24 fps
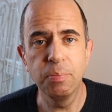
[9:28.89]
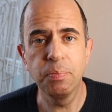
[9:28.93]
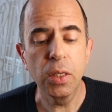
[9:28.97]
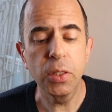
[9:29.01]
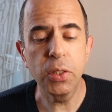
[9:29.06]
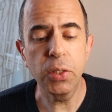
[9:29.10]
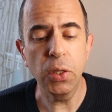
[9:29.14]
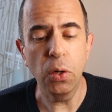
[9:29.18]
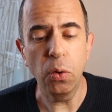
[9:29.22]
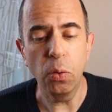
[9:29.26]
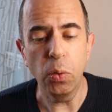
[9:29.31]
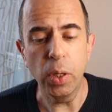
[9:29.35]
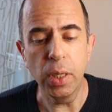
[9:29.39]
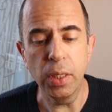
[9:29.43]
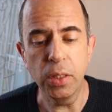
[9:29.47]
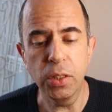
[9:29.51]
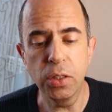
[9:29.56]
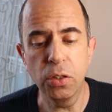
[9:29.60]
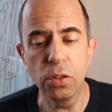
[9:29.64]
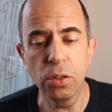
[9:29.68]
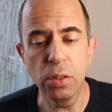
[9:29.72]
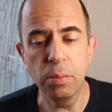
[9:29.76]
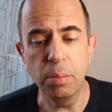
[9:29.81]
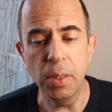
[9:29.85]
So
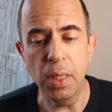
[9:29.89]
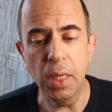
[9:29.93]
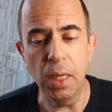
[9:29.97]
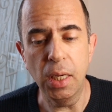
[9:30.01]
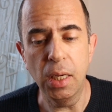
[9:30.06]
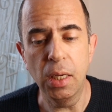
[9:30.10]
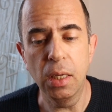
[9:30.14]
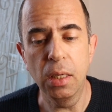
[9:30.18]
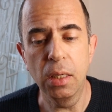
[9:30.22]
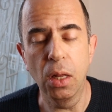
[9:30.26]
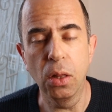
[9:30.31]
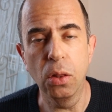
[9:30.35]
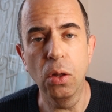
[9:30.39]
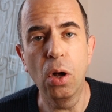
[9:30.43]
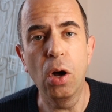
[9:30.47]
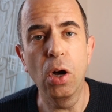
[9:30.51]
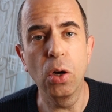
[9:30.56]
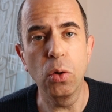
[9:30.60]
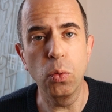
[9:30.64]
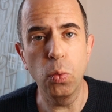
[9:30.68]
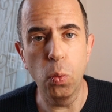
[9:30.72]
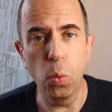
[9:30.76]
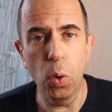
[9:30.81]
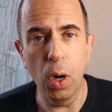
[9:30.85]
it took me a
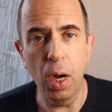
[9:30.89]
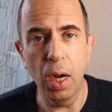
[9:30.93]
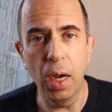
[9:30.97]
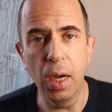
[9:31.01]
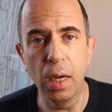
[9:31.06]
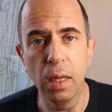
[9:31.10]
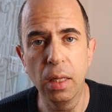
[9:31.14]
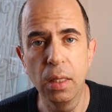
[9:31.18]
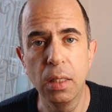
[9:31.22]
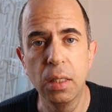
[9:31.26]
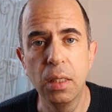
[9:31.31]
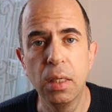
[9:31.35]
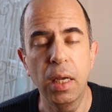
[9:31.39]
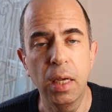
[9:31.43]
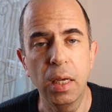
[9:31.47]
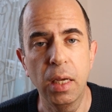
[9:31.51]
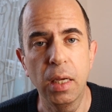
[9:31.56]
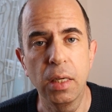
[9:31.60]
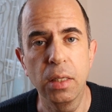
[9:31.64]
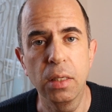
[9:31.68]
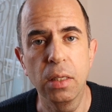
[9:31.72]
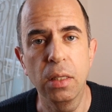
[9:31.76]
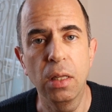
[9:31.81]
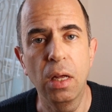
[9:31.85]
long while
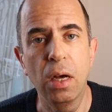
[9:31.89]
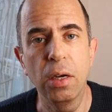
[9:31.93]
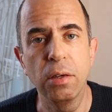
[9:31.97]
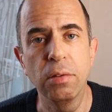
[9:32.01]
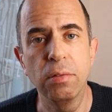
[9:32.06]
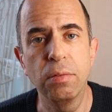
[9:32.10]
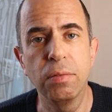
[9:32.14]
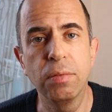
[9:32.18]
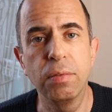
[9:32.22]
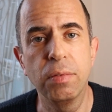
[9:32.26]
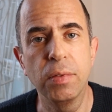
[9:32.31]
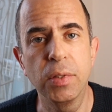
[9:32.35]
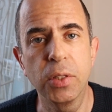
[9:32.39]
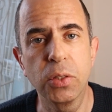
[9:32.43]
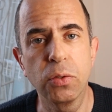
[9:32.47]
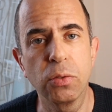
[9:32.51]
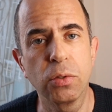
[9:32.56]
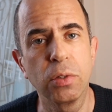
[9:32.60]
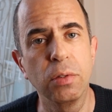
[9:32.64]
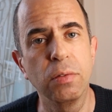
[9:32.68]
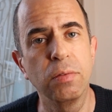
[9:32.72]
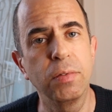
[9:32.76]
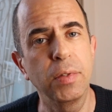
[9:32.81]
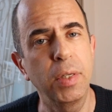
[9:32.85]
and a lot of
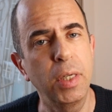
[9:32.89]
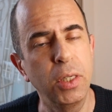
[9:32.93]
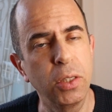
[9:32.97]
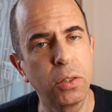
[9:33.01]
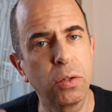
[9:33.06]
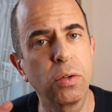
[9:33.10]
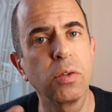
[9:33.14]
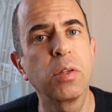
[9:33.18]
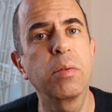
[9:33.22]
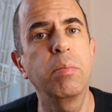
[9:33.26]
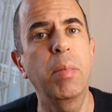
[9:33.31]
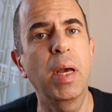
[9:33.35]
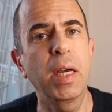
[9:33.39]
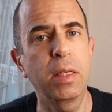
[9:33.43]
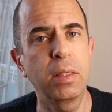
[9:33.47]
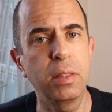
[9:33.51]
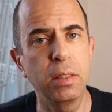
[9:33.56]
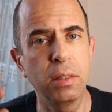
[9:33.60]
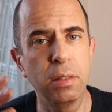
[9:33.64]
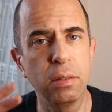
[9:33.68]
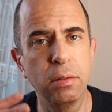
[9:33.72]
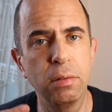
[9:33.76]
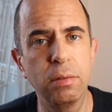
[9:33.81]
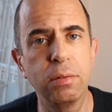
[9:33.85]
sort of
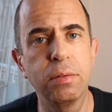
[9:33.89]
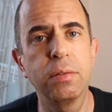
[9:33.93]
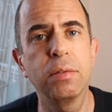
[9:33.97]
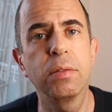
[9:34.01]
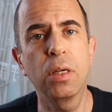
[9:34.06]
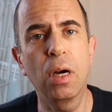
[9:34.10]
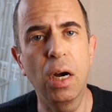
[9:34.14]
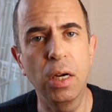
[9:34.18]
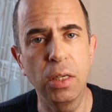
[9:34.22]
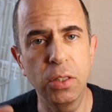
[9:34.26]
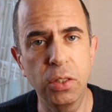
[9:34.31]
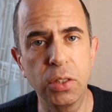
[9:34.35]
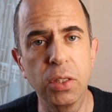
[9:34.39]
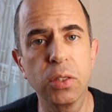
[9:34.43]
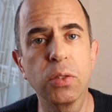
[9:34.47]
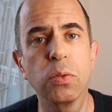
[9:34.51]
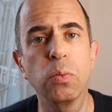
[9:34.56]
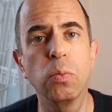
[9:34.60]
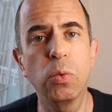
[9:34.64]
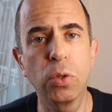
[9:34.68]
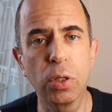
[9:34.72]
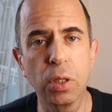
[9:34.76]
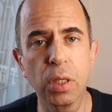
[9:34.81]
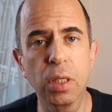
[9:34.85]
introspective, conscious
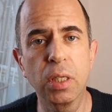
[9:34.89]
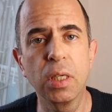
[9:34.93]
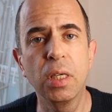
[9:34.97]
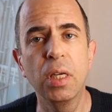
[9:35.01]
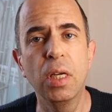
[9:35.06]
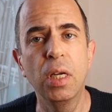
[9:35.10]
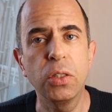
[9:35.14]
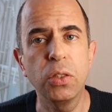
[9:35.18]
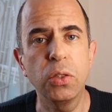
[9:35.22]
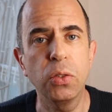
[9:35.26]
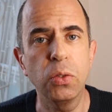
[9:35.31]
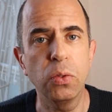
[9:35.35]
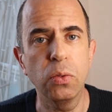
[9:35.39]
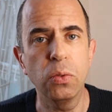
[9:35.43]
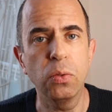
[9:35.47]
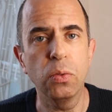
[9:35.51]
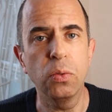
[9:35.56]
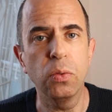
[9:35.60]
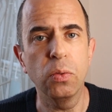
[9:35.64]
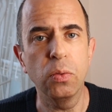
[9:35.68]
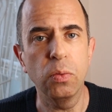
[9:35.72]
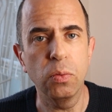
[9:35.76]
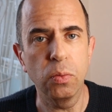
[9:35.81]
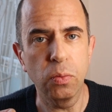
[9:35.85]
work
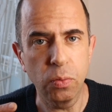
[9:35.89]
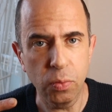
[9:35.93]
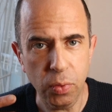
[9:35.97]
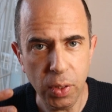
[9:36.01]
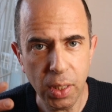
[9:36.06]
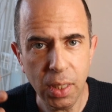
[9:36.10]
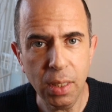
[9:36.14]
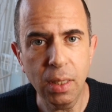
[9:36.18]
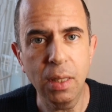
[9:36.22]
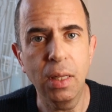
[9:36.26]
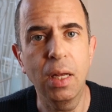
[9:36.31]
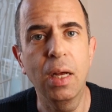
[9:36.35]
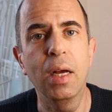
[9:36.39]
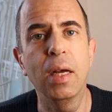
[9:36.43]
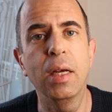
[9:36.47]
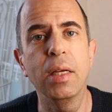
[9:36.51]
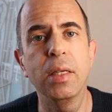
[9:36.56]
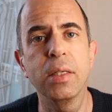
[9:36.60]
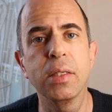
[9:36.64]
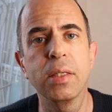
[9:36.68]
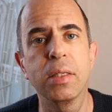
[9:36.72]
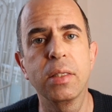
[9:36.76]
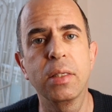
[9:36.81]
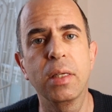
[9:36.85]
to
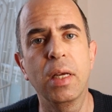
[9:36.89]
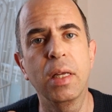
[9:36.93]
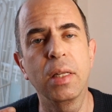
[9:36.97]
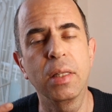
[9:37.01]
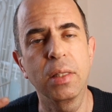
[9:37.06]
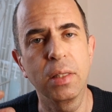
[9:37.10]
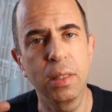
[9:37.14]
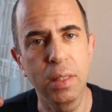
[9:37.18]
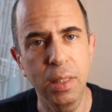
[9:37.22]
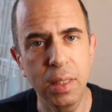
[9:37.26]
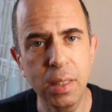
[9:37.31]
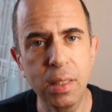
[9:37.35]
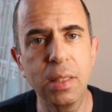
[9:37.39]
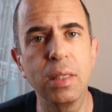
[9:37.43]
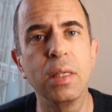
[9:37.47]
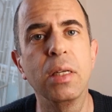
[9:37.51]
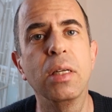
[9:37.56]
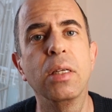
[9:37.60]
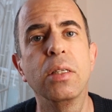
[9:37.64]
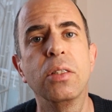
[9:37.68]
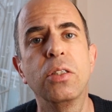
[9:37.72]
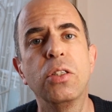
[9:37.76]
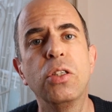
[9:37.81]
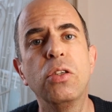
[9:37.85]
realize and
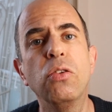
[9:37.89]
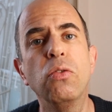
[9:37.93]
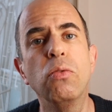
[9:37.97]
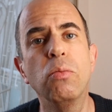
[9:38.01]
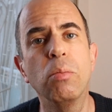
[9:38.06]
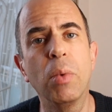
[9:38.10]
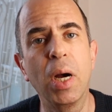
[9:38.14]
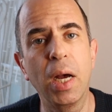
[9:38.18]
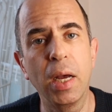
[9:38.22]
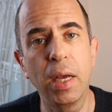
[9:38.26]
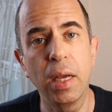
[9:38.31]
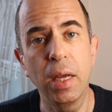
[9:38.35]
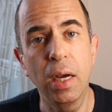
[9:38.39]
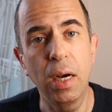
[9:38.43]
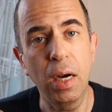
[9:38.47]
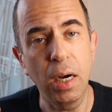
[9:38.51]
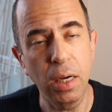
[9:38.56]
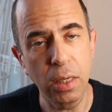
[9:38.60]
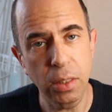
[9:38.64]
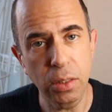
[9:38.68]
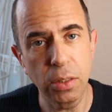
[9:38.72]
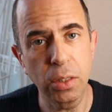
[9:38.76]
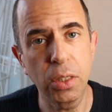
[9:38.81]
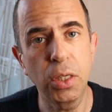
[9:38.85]
listen to my
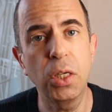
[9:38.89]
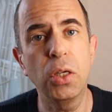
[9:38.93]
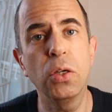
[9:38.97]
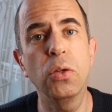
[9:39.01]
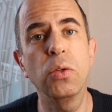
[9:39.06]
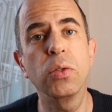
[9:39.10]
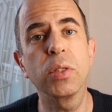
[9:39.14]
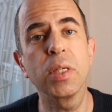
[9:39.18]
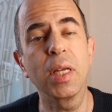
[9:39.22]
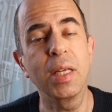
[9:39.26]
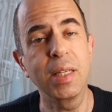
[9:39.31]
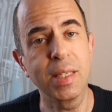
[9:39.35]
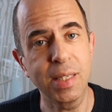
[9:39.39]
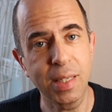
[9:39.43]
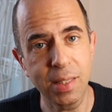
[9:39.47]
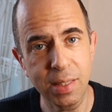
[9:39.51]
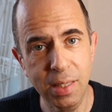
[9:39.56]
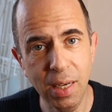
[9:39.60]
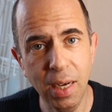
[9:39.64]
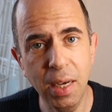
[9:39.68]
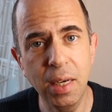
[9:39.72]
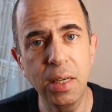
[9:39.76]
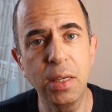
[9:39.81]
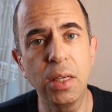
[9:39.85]
hunger cues and
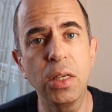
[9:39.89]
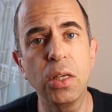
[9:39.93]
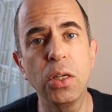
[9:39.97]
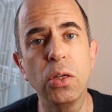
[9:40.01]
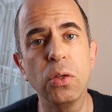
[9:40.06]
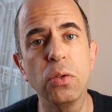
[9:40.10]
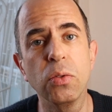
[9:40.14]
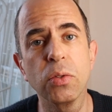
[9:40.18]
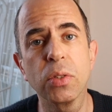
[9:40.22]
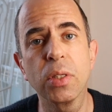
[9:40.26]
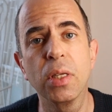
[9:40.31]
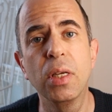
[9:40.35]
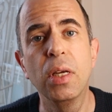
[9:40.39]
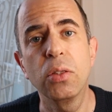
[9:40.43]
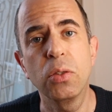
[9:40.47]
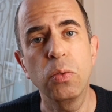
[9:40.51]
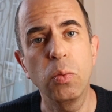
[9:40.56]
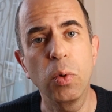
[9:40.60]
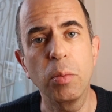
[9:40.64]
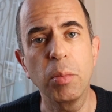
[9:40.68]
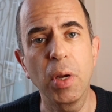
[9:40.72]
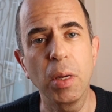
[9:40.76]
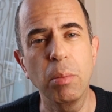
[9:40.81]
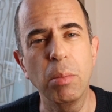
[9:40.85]
satiety cues, to
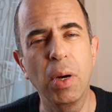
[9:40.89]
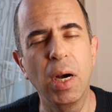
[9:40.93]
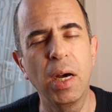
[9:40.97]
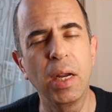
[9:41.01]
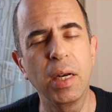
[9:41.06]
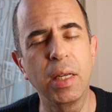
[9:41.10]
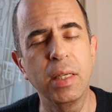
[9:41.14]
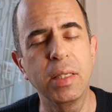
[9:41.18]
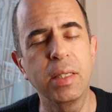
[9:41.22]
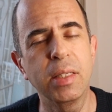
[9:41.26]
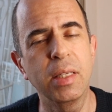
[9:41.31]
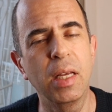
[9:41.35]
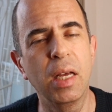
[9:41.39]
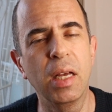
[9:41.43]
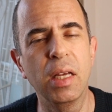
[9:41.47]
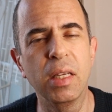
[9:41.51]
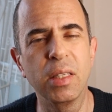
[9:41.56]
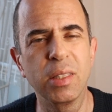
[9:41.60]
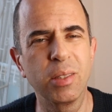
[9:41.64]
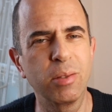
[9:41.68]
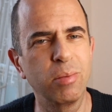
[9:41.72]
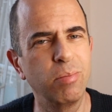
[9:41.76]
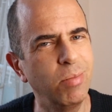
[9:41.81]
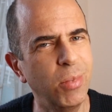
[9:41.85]
where my body
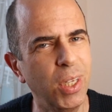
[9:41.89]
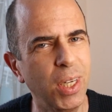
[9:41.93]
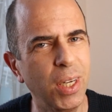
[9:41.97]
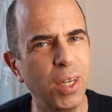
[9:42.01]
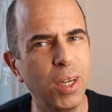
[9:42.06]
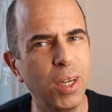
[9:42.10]
says,